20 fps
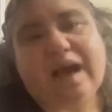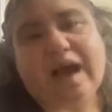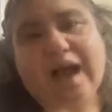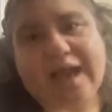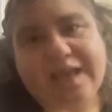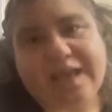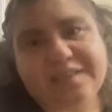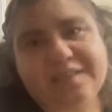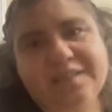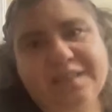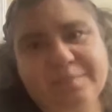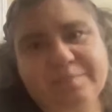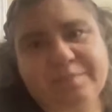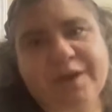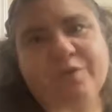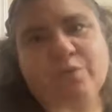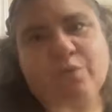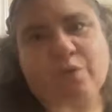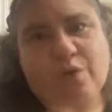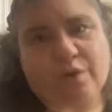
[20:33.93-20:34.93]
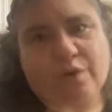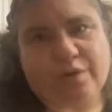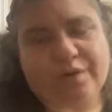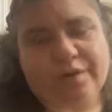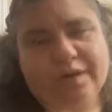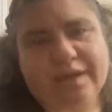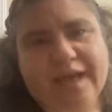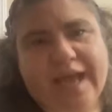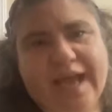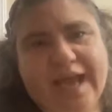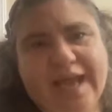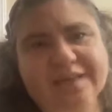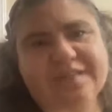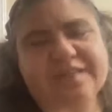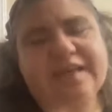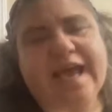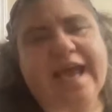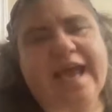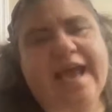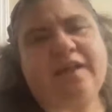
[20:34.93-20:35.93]
I see my role as
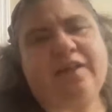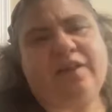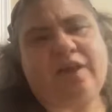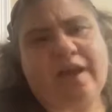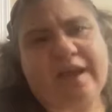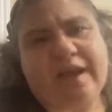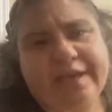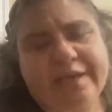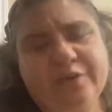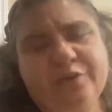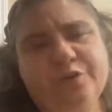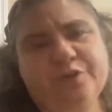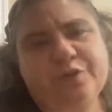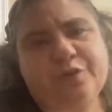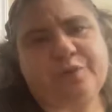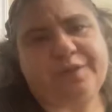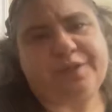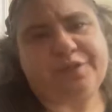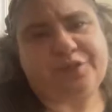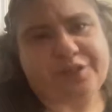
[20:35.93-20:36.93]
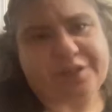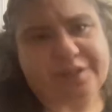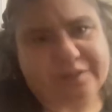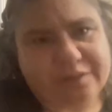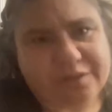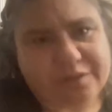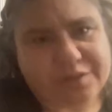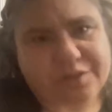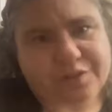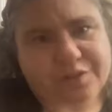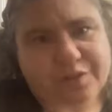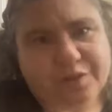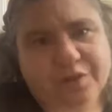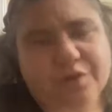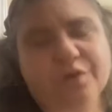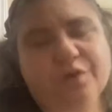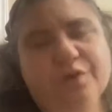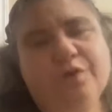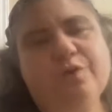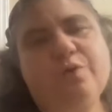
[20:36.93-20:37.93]
an ally to Christians
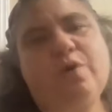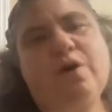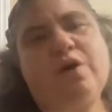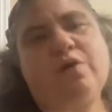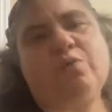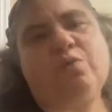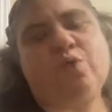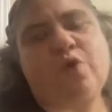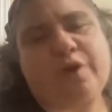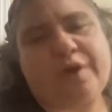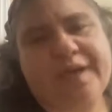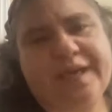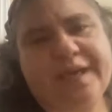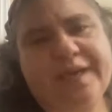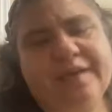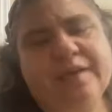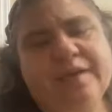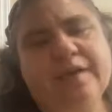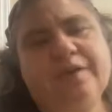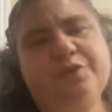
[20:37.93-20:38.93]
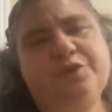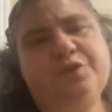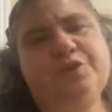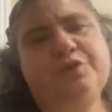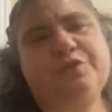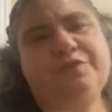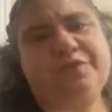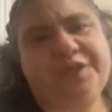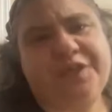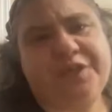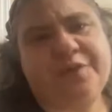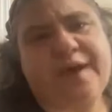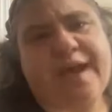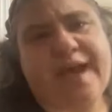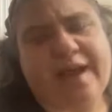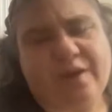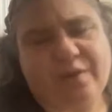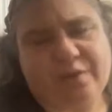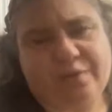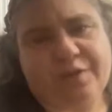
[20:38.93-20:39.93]
who are working to figure
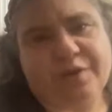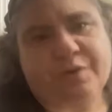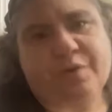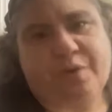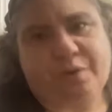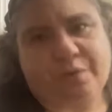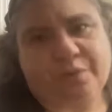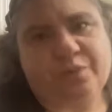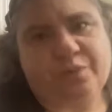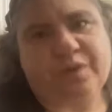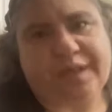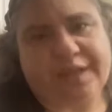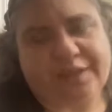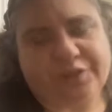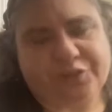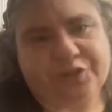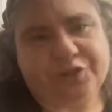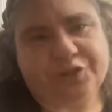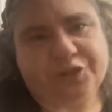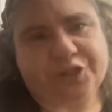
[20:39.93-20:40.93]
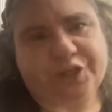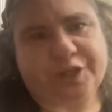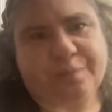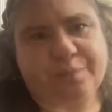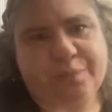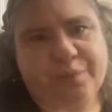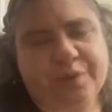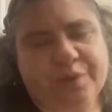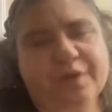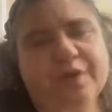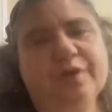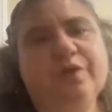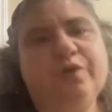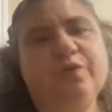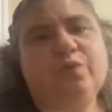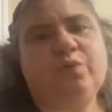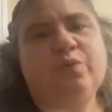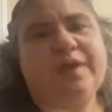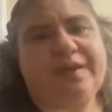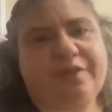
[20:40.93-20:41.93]
out their own relationship
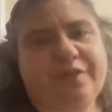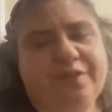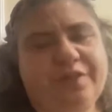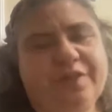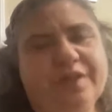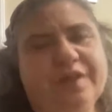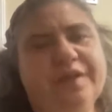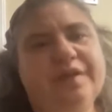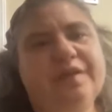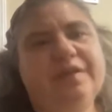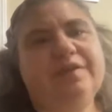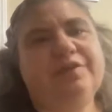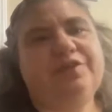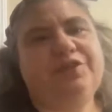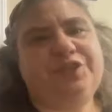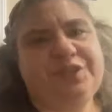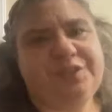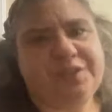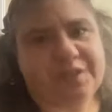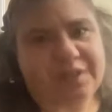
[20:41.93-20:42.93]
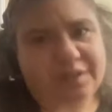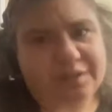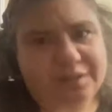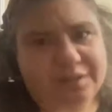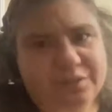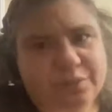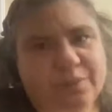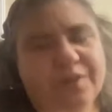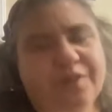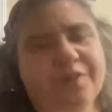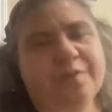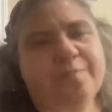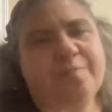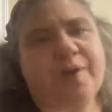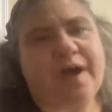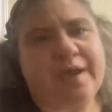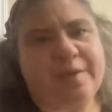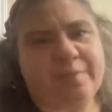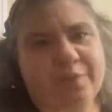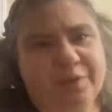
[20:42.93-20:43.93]
with Jesus, with the
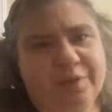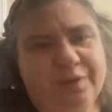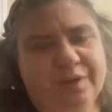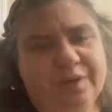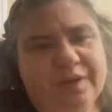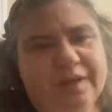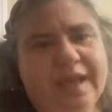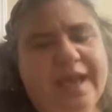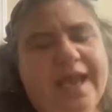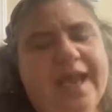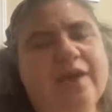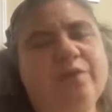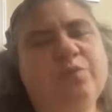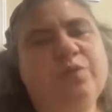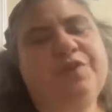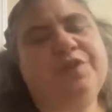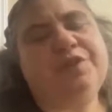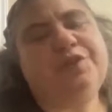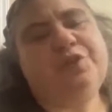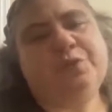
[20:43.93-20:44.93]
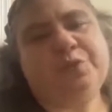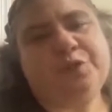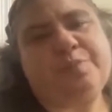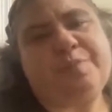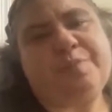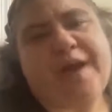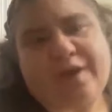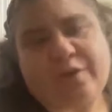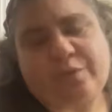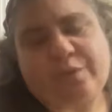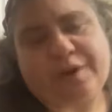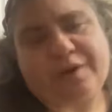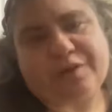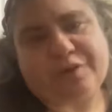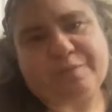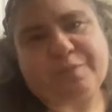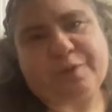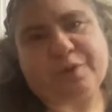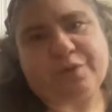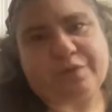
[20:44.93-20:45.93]
Bible, and with the Jewish background
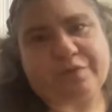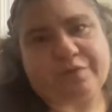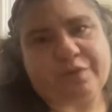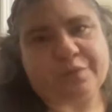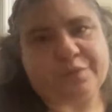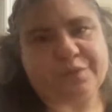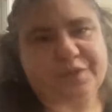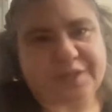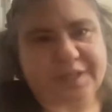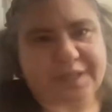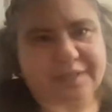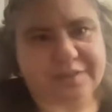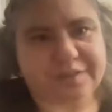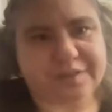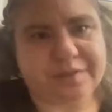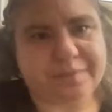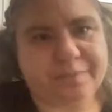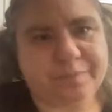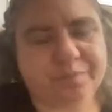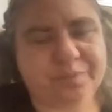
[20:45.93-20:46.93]
of both of those things.